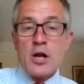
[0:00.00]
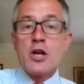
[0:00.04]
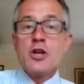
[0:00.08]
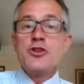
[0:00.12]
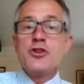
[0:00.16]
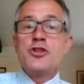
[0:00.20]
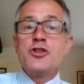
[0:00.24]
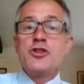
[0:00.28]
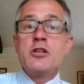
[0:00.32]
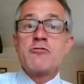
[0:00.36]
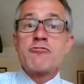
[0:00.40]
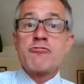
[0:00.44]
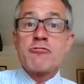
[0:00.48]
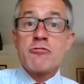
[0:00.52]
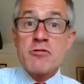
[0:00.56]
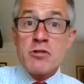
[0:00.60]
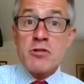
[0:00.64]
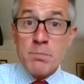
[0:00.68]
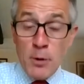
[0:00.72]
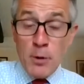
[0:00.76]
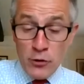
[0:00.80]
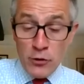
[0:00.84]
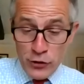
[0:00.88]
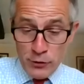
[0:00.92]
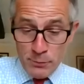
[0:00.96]
She is
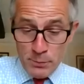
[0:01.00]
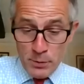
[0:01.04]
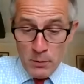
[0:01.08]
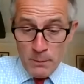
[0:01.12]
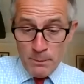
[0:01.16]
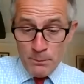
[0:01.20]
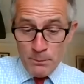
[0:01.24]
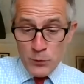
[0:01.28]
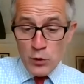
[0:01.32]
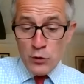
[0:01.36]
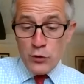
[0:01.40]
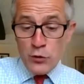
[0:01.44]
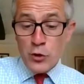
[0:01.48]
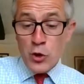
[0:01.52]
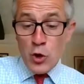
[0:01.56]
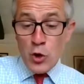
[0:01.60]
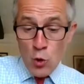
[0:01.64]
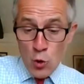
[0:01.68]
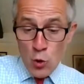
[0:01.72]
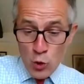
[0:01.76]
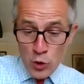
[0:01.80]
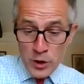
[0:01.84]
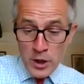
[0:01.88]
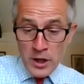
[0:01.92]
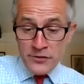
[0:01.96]
responsible for the
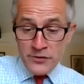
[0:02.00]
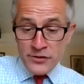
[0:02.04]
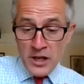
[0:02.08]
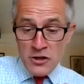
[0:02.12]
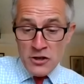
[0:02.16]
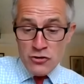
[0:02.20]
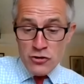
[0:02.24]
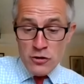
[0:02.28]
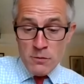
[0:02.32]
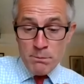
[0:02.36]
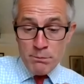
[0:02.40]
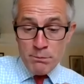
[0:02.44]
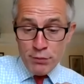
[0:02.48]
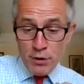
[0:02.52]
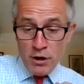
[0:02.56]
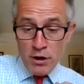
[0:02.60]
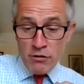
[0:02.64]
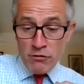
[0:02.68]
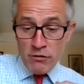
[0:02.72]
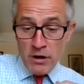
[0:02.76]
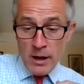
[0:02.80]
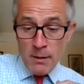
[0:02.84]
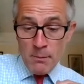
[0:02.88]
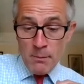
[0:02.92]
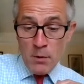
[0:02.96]
organization
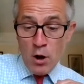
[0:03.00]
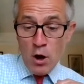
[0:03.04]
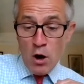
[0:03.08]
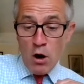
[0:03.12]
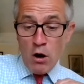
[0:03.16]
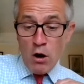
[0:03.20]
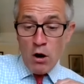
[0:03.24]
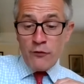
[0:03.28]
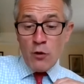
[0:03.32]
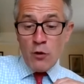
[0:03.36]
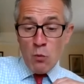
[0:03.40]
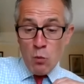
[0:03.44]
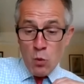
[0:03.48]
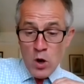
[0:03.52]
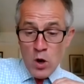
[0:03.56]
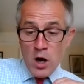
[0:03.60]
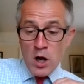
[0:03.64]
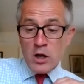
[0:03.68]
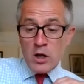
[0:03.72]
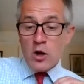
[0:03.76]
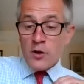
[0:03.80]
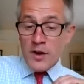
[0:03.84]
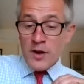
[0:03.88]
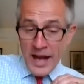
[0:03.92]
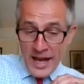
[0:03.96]
program of the
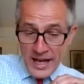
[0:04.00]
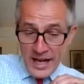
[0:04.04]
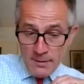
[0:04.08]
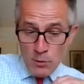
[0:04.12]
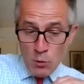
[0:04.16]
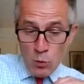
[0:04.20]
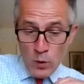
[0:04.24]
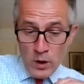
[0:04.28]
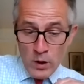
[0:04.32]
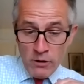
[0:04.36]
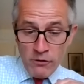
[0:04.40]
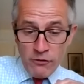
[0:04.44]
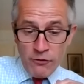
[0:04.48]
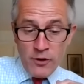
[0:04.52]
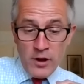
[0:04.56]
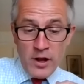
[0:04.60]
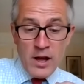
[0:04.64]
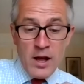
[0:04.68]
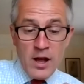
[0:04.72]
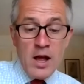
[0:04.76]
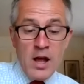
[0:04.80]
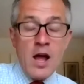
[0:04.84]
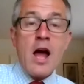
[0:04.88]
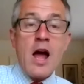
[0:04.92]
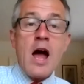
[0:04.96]
work on animal
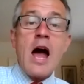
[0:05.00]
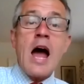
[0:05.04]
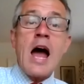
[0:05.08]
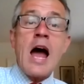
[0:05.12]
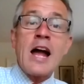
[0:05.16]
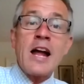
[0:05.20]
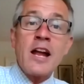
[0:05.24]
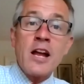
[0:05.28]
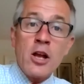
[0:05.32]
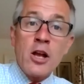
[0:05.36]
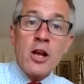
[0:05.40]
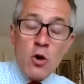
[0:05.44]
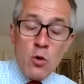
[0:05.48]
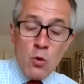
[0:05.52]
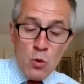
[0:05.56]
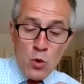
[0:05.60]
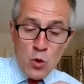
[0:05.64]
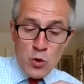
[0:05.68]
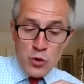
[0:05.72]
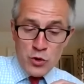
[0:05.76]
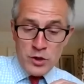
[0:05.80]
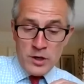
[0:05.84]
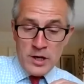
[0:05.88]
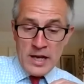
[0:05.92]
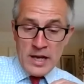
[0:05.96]
welfare and
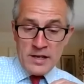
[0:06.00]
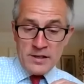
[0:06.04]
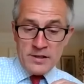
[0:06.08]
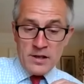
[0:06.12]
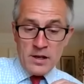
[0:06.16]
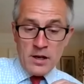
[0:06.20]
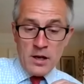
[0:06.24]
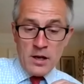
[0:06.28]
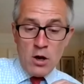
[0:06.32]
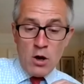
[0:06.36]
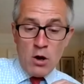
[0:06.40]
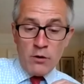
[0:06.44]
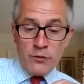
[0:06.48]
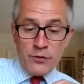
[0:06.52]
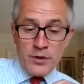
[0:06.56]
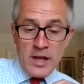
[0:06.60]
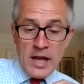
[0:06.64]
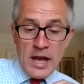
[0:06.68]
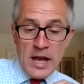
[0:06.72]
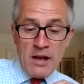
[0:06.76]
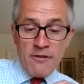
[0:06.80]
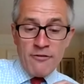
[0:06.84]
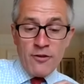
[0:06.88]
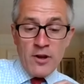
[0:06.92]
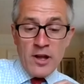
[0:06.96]
coordinator of the
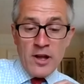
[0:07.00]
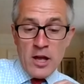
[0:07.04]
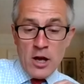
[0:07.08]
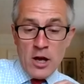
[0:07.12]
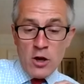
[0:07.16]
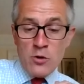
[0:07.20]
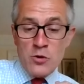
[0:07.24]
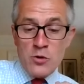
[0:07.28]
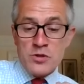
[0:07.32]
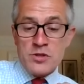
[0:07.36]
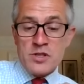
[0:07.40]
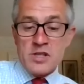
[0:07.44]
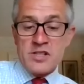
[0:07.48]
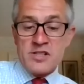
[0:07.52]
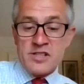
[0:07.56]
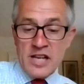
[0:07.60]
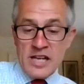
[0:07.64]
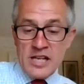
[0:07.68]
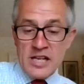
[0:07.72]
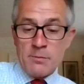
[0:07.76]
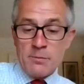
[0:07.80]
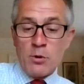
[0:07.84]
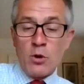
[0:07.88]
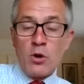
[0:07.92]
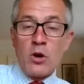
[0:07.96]
FAO
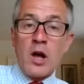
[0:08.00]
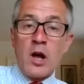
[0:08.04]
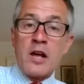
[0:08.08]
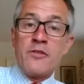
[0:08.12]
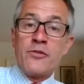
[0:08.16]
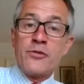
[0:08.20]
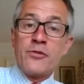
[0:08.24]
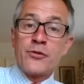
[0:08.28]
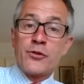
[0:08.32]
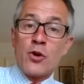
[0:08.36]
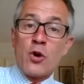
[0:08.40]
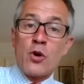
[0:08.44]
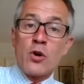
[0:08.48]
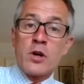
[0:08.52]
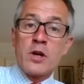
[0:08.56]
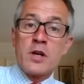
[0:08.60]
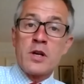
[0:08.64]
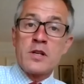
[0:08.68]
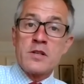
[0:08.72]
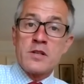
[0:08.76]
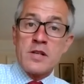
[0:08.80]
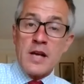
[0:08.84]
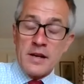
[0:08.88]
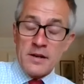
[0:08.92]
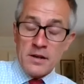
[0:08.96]
Sustainable Livestock
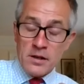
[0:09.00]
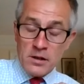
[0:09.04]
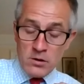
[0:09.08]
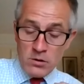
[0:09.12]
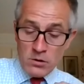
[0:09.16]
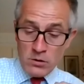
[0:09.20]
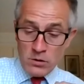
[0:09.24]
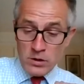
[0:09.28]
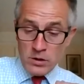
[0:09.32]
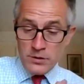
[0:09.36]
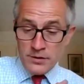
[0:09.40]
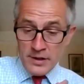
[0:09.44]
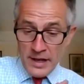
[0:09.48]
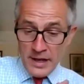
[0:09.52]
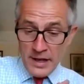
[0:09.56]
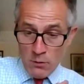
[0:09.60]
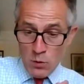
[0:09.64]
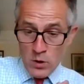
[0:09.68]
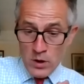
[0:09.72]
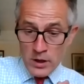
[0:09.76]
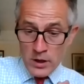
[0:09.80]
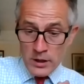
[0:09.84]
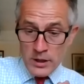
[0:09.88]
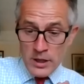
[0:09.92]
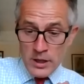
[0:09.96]
Technical
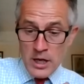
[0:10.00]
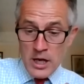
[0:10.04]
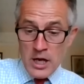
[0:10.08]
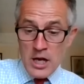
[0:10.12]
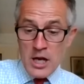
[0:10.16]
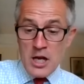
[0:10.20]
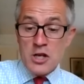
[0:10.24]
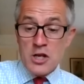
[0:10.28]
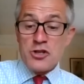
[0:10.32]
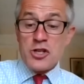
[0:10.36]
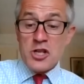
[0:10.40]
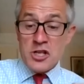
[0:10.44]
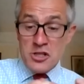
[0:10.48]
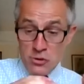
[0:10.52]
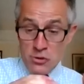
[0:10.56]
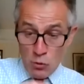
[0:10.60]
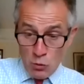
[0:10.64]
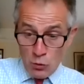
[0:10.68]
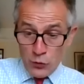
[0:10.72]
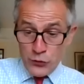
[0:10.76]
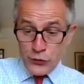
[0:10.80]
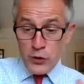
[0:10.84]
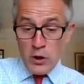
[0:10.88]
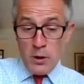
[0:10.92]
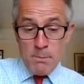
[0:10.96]
Network. She is
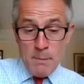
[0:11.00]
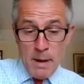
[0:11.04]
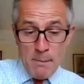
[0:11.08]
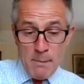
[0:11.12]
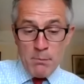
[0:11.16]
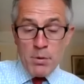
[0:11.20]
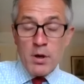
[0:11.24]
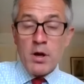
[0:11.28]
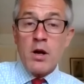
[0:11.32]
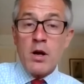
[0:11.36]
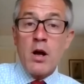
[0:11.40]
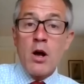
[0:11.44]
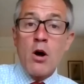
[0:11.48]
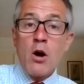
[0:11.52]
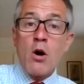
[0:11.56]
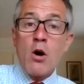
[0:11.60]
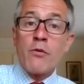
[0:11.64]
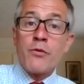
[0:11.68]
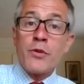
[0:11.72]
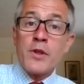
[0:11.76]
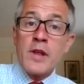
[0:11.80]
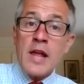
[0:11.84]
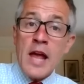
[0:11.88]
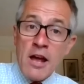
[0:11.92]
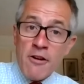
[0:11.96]
also a member
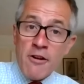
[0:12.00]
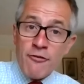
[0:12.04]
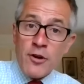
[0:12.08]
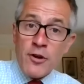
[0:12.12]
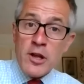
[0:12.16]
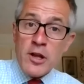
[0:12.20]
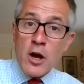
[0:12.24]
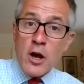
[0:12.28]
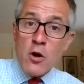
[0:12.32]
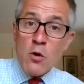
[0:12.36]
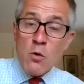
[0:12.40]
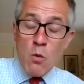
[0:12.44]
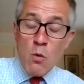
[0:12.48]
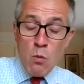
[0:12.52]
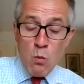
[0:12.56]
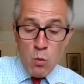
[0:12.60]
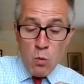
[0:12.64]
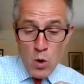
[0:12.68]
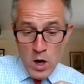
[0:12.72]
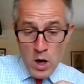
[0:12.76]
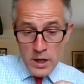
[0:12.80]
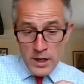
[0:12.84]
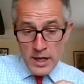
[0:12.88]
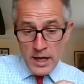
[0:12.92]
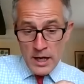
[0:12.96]
of the FAO
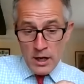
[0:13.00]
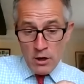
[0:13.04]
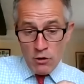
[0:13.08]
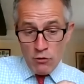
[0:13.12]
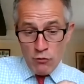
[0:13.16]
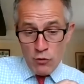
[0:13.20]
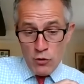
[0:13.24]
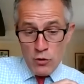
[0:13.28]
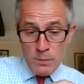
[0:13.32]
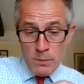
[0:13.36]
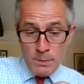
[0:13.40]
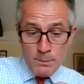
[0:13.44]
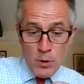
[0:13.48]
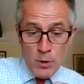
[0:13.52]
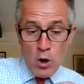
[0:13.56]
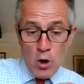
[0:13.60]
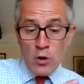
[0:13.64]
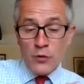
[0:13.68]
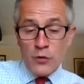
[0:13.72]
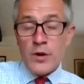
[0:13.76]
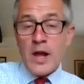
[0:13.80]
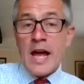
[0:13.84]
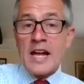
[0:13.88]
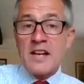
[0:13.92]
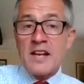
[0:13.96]
Working Group
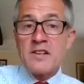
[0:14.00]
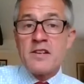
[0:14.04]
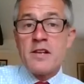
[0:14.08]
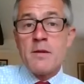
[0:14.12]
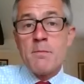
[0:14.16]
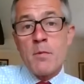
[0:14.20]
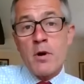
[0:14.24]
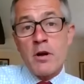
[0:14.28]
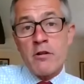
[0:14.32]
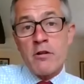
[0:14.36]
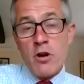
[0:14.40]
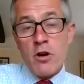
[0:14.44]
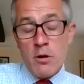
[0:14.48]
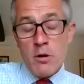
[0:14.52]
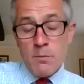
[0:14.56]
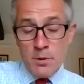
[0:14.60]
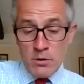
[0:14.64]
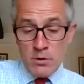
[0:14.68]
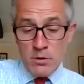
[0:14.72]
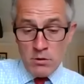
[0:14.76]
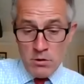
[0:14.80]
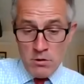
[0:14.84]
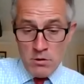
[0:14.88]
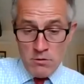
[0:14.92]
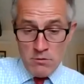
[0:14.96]
on
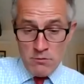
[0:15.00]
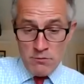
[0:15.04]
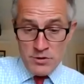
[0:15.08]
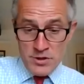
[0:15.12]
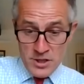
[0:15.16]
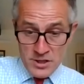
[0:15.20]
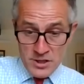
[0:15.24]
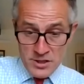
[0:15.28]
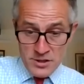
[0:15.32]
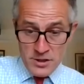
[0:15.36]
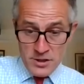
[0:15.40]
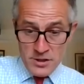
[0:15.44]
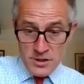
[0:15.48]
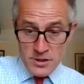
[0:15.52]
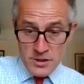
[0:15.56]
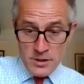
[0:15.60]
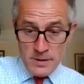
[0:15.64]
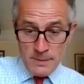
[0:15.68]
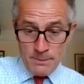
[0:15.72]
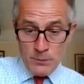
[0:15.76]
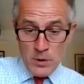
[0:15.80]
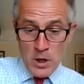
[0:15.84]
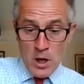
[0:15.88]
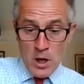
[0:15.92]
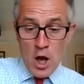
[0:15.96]
Antimicrobial Resistance,
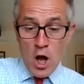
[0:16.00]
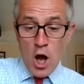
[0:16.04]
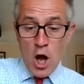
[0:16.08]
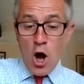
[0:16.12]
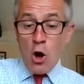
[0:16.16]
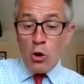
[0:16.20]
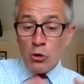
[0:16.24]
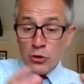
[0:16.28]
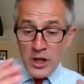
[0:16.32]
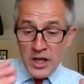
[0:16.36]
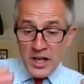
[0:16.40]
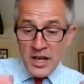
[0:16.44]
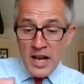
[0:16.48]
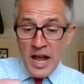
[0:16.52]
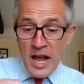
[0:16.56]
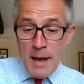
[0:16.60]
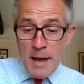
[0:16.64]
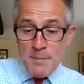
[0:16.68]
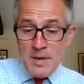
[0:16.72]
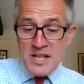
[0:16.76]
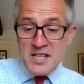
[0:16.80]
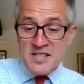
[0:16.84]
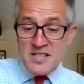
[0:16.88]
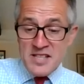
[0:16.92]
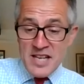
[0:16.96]
holding an
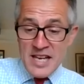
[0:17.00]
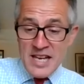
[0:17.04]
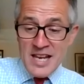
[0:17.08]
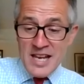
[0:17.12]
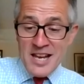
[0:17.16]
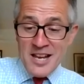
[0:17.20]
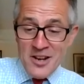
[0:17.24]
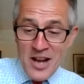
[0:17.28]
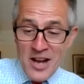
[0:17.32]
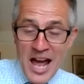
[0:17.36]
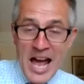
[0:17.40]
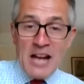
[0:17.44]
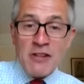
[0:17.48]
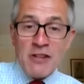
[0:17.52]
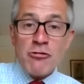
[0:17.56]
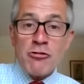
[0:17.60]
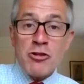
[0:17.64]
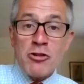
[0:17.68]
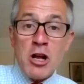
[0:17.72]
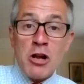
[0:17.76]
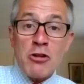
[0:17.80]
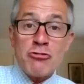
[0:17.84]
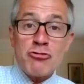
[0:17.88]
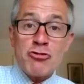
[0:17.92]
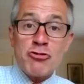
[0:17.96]
MSc in
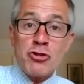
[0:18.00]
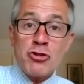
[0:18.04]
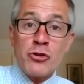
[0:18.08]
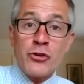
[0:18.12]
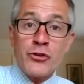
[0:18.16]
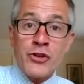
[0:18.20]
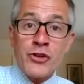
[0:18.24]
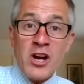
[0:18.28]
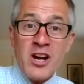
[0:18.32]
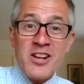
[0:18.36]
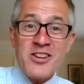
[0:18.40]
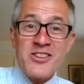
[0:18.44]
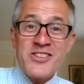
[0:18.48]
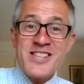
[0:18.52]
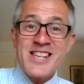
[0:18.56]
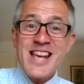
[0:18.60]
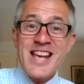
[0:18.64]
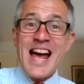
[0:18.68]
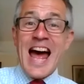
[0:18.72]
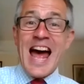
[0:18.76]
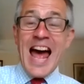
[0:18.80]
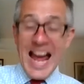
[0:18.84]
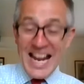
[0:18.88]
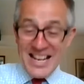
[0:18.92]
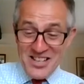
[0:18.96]
Agricultural Science
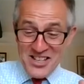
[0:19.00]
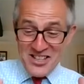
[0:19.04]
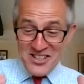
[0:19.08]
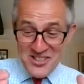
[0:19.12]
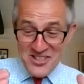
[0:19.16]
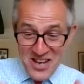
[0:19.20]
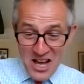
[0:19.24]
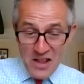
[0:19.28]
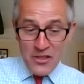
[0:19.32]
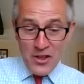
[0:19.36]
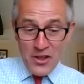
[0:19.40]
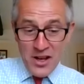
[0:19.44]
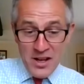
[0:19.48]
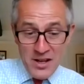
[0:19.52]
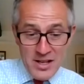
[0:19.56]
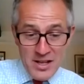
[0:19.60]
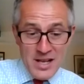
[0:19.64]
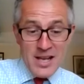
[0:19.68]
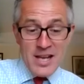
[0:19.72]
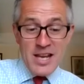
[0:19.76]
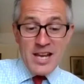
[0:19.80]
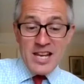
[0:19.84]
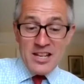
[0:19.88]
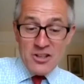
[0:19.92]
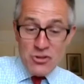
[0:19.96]
and another
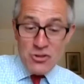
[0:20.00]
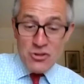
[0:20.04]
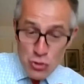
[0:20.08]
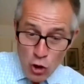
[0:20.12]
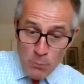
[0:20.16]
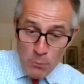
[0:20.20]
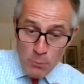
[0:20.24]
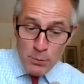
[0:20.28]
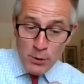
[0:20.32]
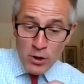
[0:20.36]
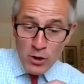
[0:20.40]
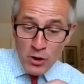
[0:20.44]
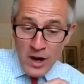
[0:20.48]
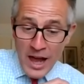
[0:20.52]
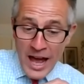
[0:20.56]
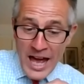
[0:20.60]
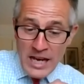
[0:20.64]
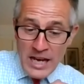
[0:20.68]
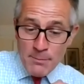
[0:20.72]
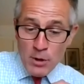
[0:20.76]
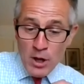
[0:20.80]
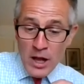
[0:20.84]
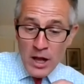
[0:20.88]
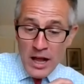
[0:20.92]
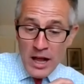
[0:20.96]
in Tropical
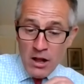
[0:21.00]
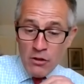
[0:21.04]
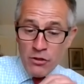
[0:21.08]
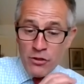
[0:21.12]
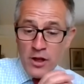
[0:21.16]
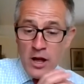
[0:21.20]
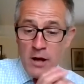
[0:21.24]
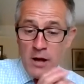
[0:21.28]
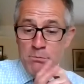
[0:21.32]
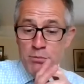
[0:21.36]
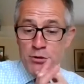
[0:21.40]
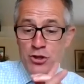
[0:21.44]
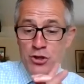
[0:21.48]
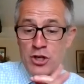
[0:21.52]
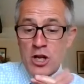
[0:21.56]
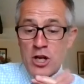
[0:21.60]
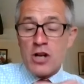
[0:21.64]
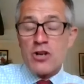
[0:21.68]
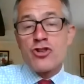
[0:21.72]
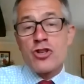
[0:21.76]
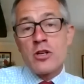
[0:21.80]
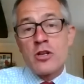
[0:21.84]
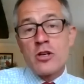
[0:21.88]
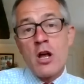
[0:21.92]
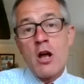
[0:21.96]
Animal Health and
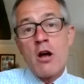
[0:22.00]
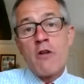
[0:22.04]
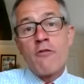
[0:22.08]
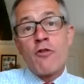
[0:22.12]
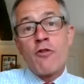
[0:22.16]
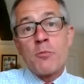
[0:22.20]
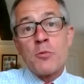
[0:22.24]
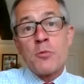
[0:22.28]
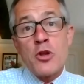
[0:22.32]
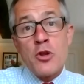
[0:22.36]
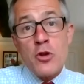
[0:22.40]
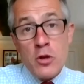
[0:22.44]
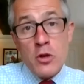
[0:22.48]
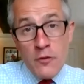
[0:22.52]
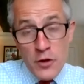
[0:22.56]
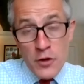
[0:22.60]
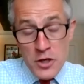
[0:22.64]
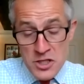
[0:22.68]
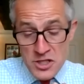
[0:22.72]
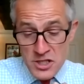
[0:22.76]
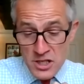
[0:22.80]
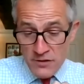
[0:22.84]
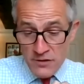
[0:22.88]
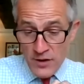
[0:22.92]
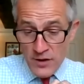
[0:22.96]
Production from the
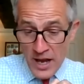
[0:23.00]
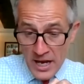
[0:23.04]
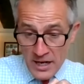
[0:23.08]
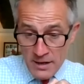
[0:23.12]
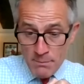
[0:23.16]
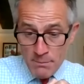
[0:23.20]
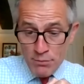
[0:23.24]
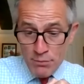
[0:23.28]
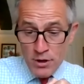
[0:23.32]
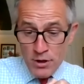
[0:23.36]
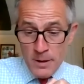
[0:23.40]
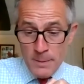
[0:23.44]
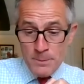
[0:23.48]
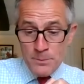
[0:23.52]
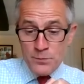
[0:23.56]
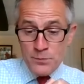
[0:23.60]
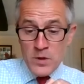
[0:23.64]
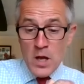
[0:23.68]
University of Edinburgh.